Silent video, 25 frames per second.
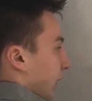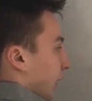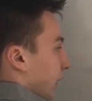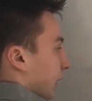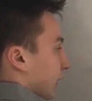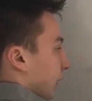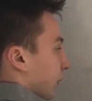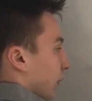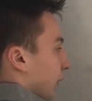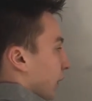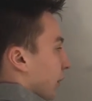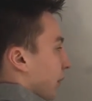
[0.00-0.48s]

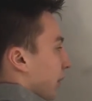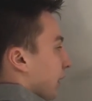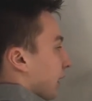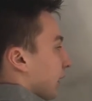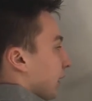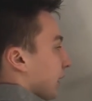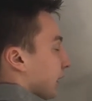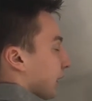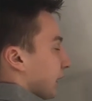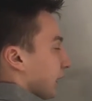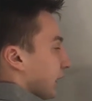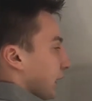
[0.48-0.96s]
It's going to be the
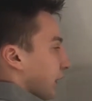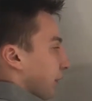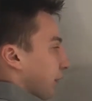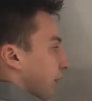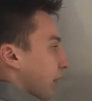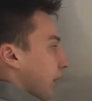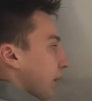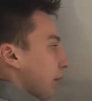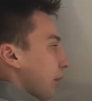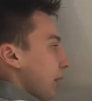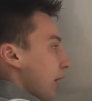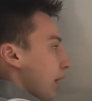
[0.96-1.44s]
distance
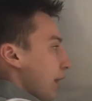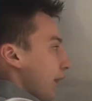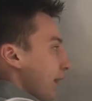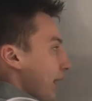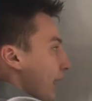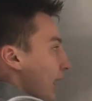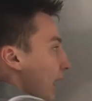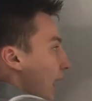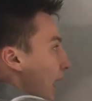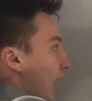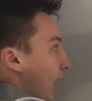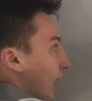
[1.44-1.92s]
from
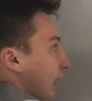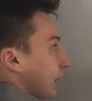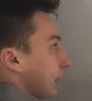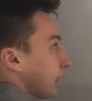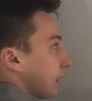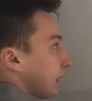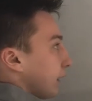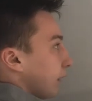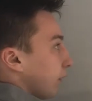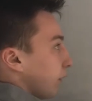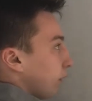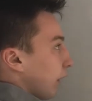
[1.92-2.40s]
the
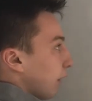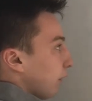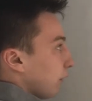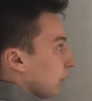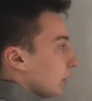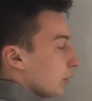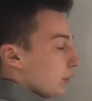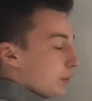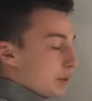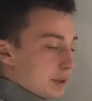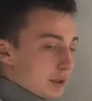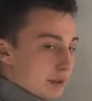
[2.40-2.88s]
axis of
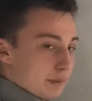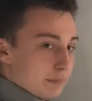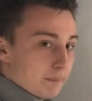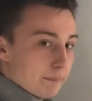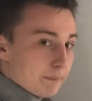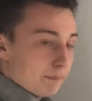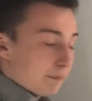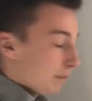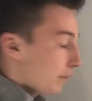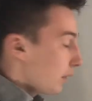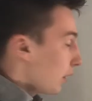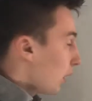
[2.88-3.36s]
revolution
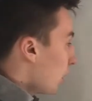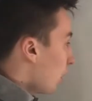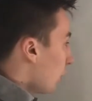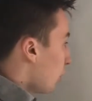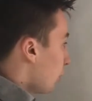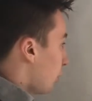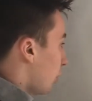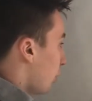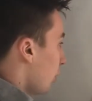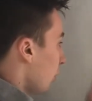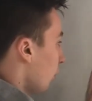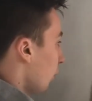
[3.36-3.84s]

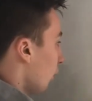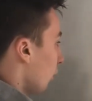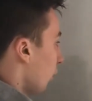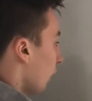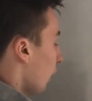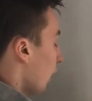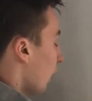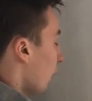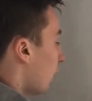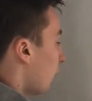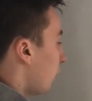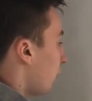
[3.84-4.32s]

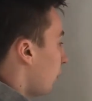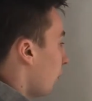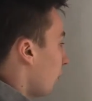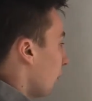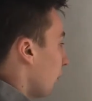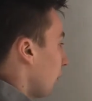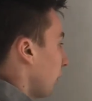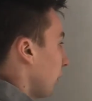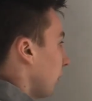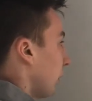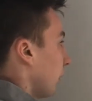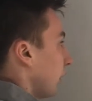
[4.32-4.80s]
to
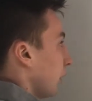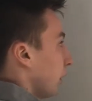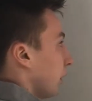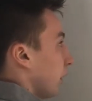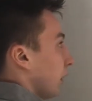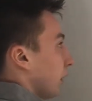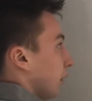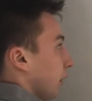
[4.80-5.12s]
your,